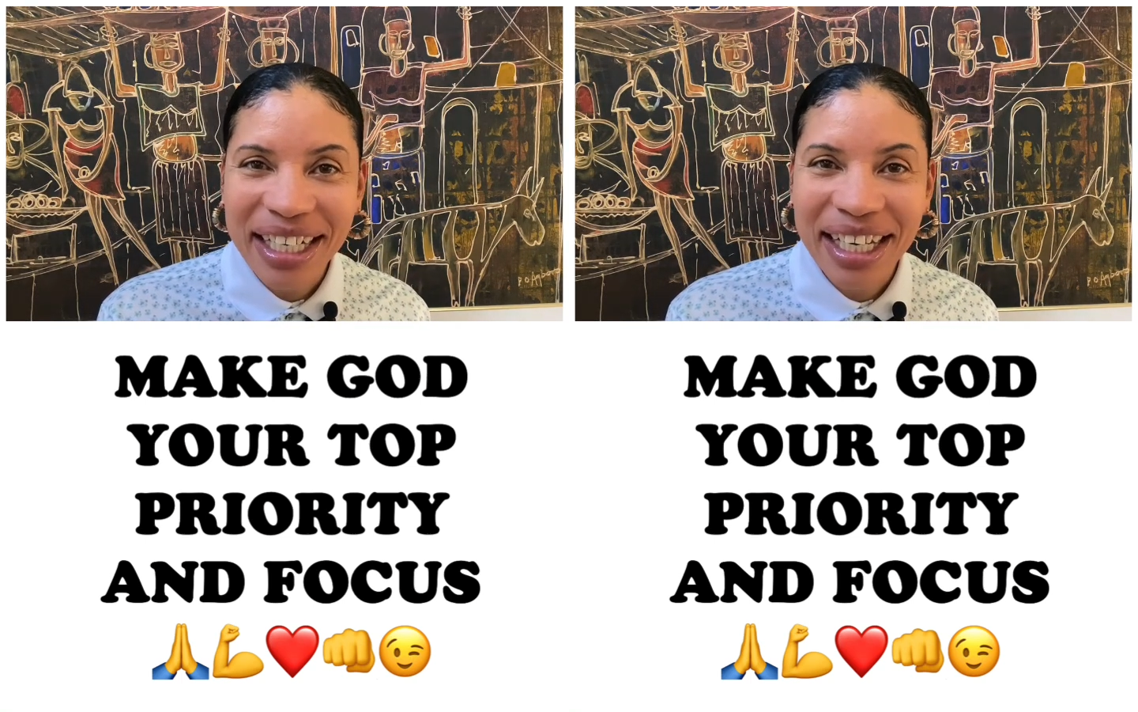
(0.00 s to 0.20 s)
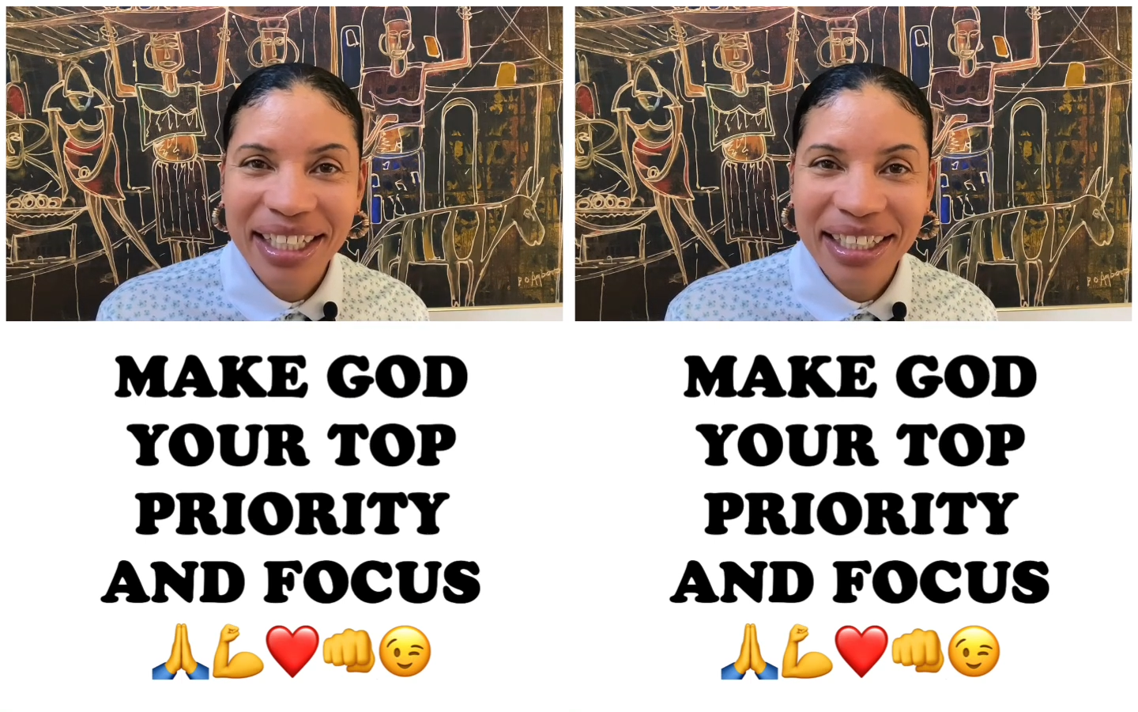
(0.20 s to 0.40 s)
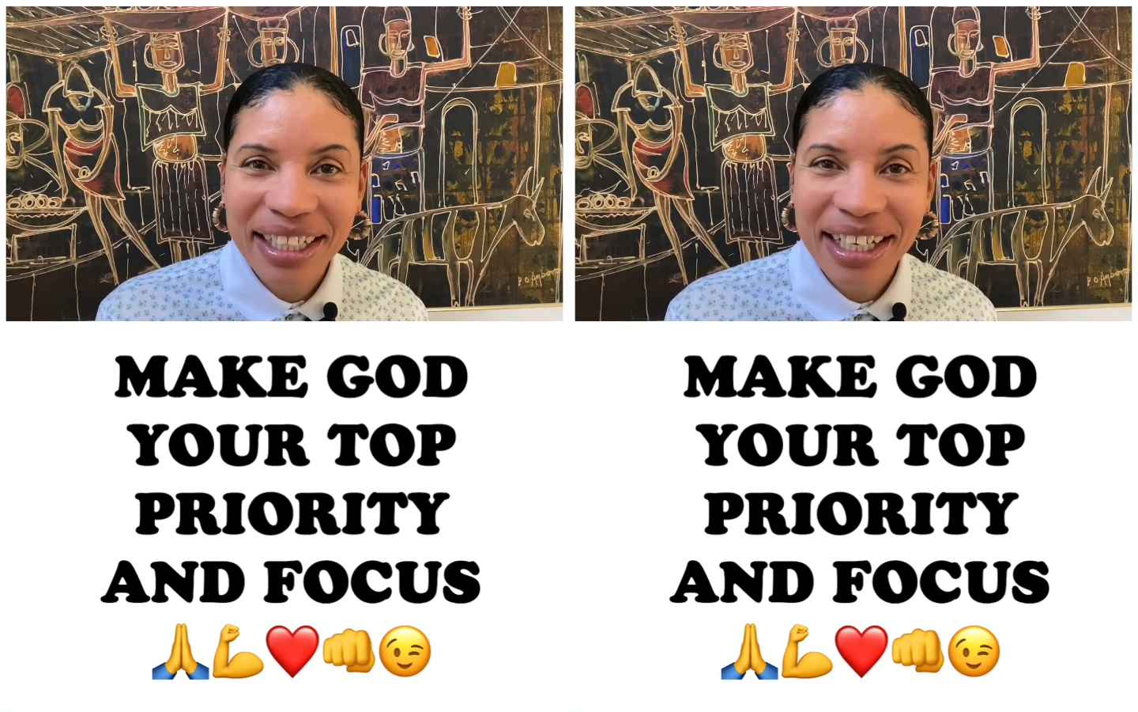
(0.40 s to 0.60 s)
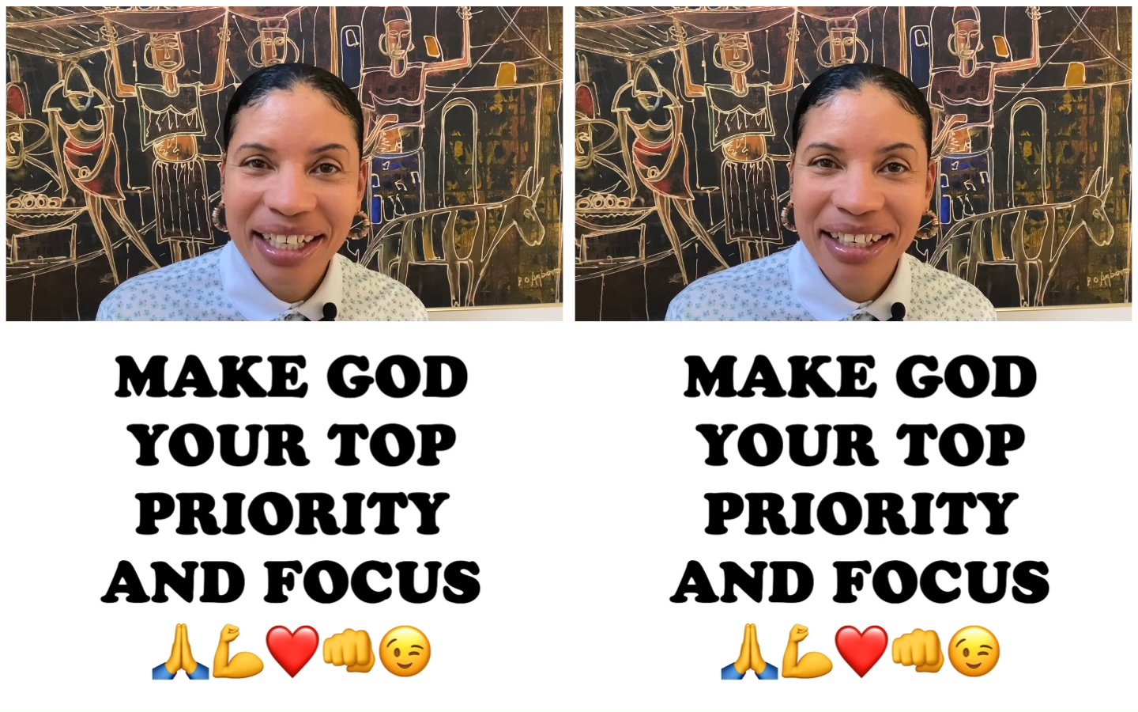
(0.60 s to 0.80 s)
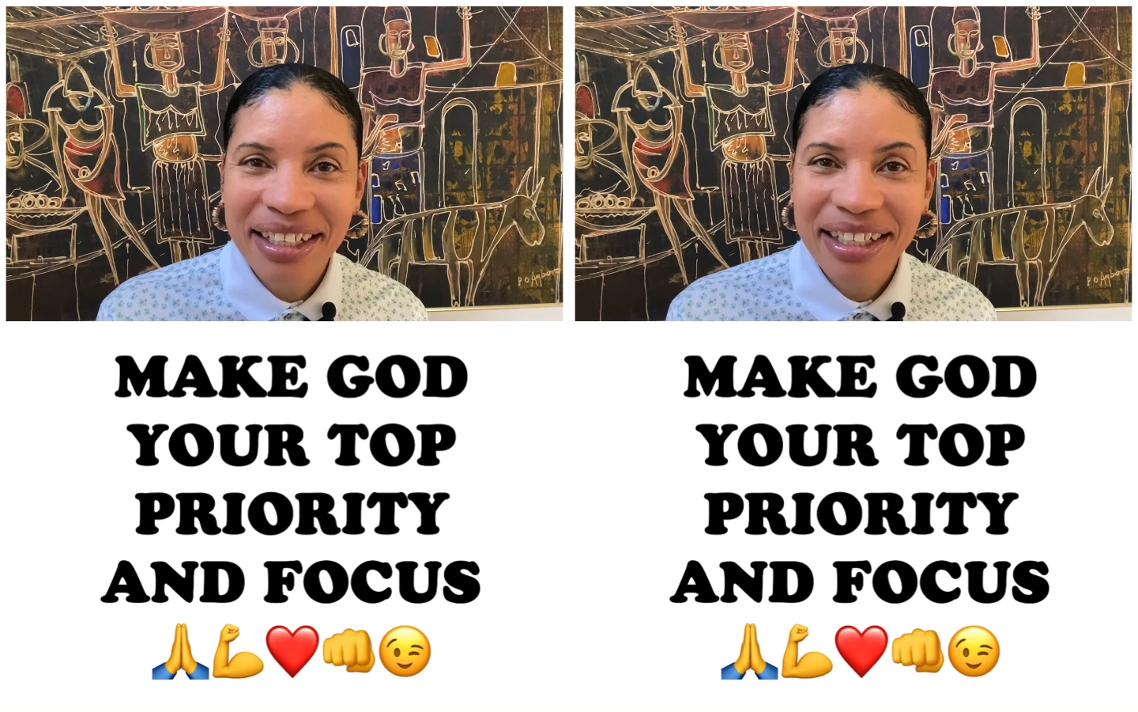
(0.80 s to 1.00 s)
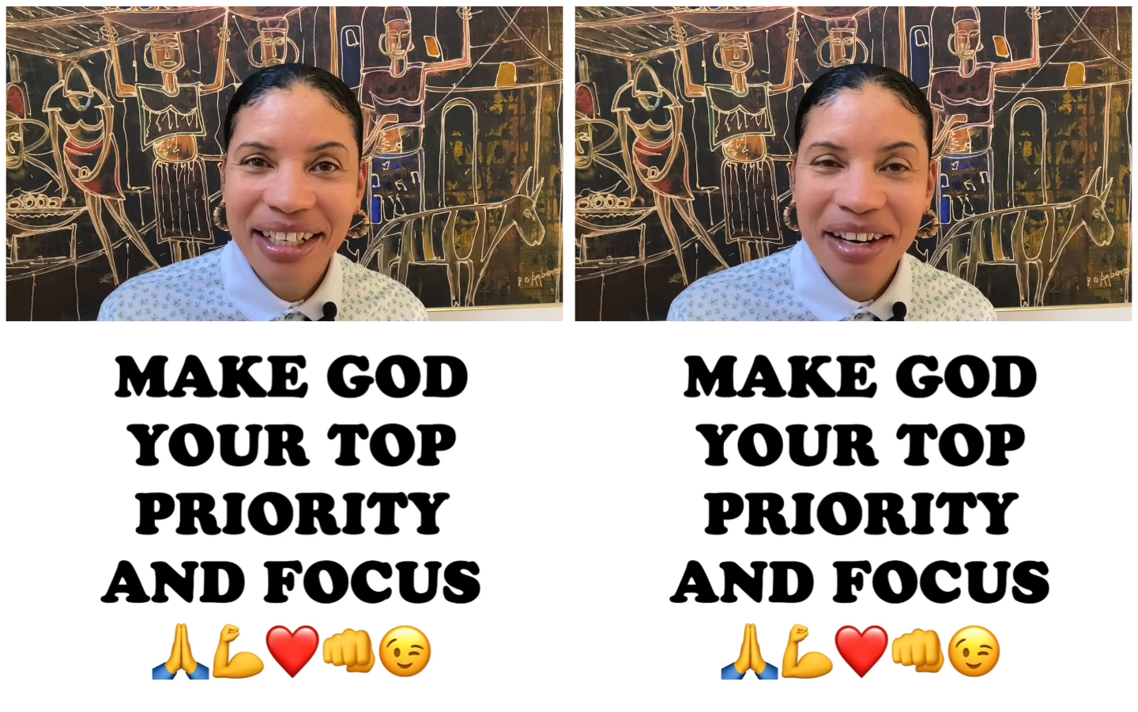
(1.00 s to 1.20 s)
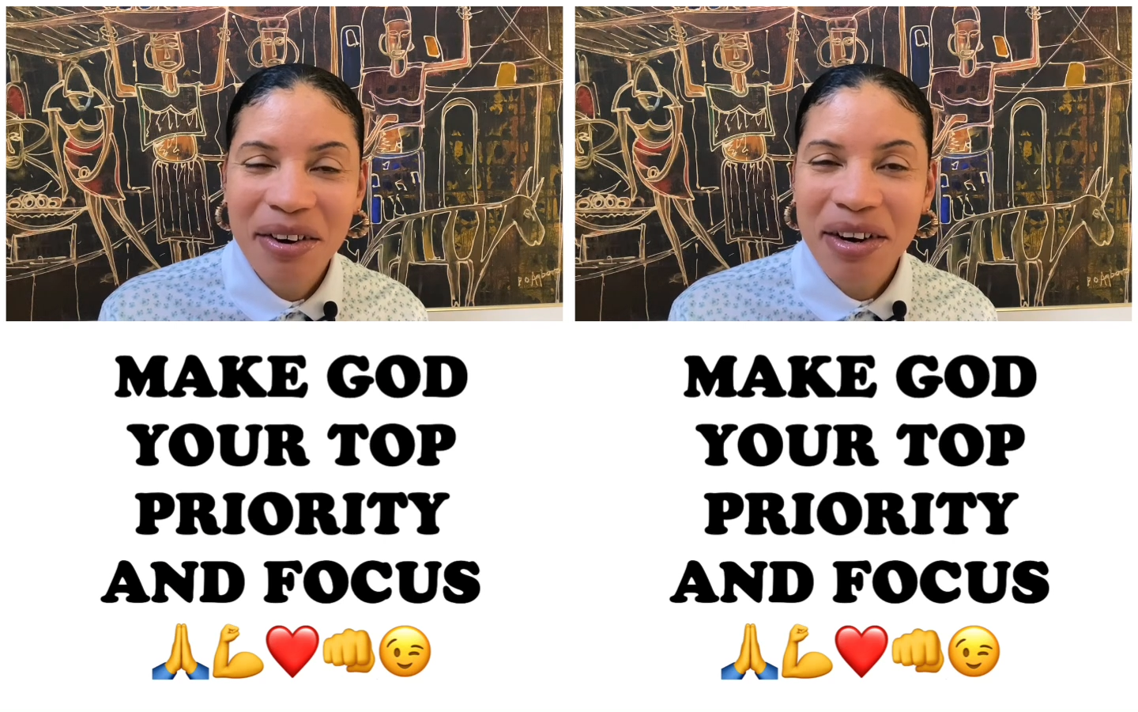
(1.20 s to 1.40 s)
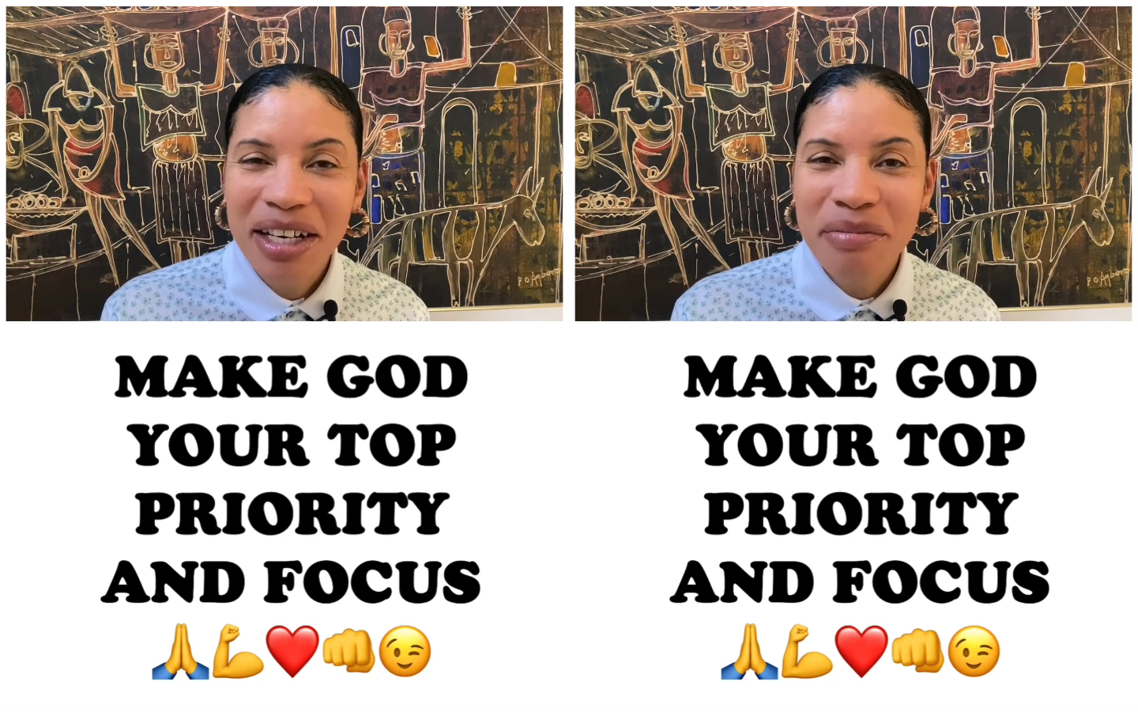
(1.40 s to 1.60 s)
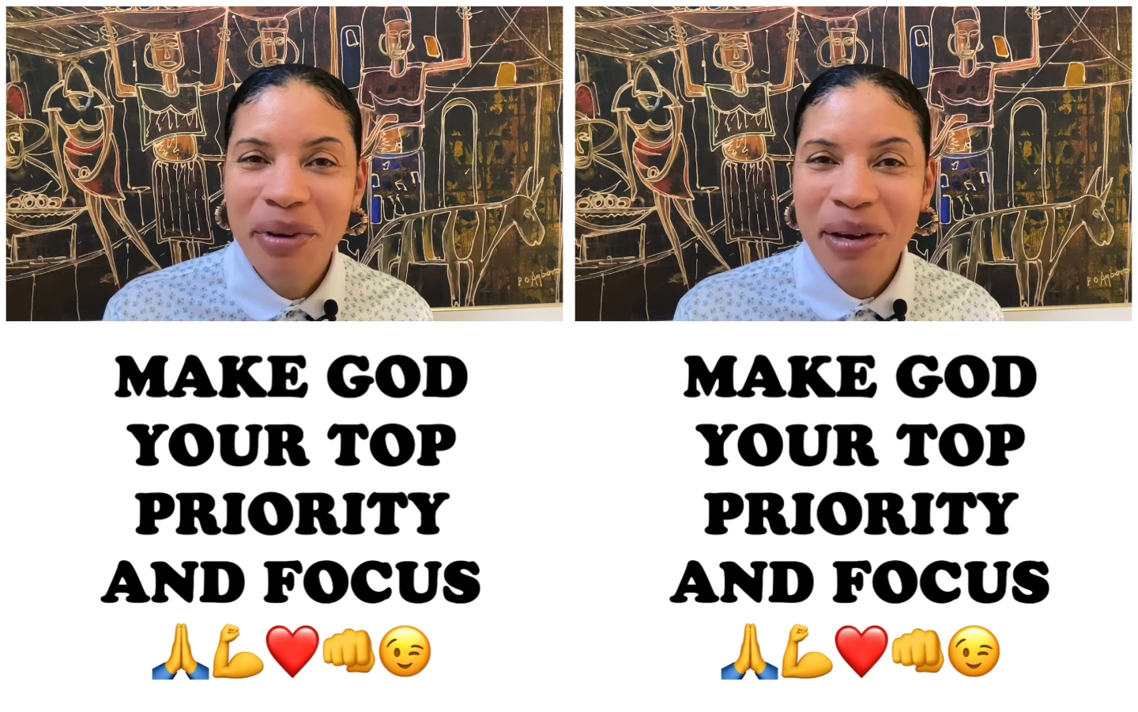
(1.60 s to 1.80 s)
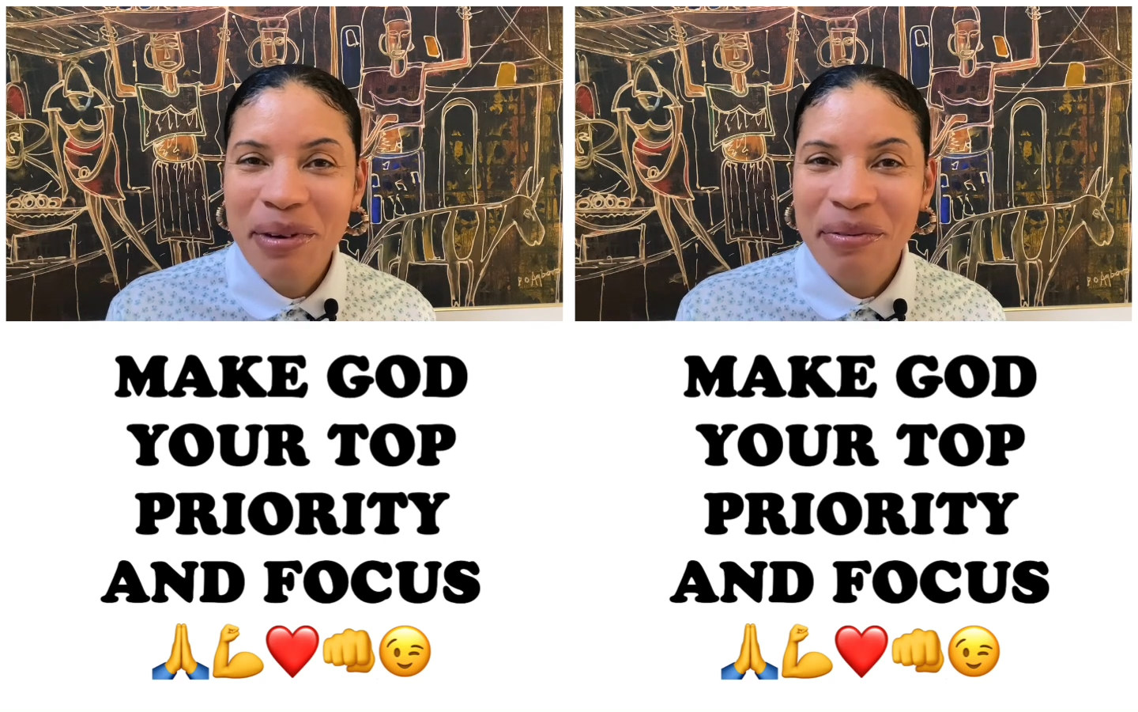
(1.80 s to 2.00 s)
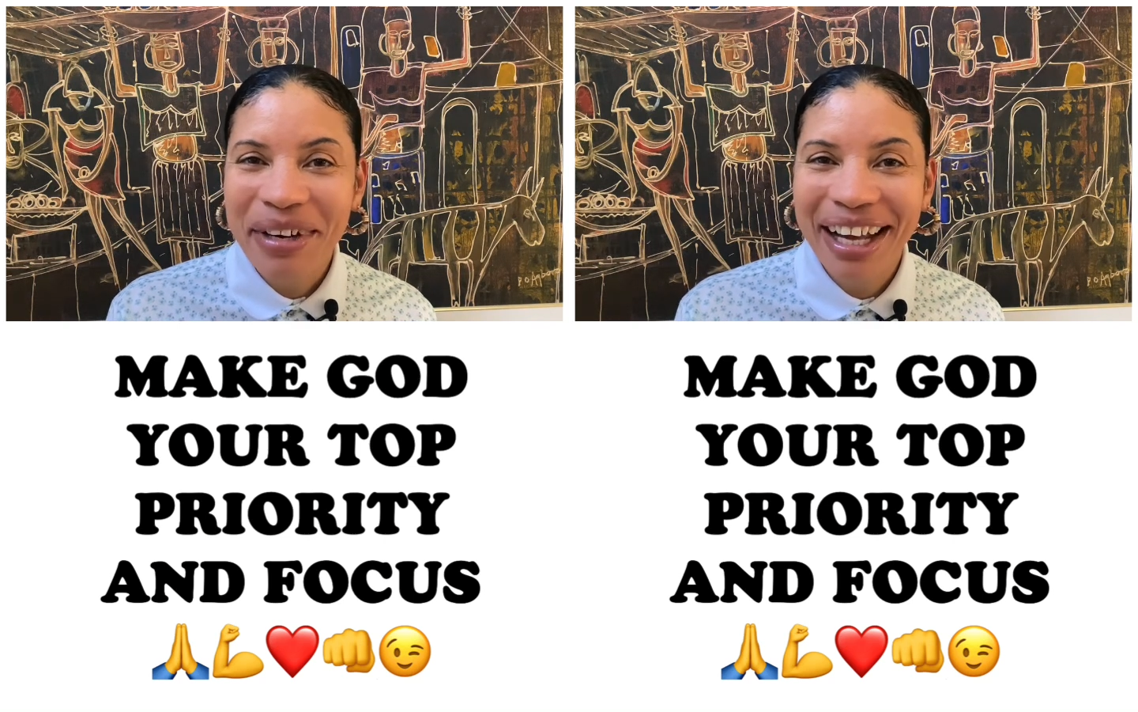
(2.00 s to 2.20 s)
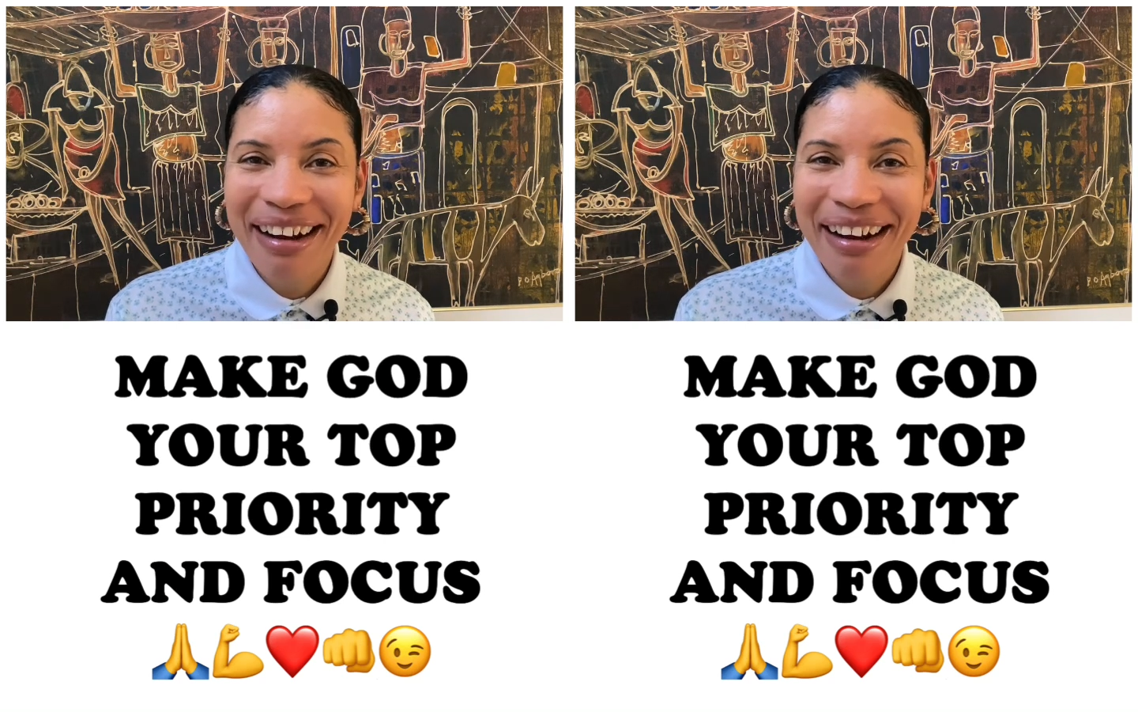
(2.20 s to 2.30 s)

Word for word: and the whole appointment with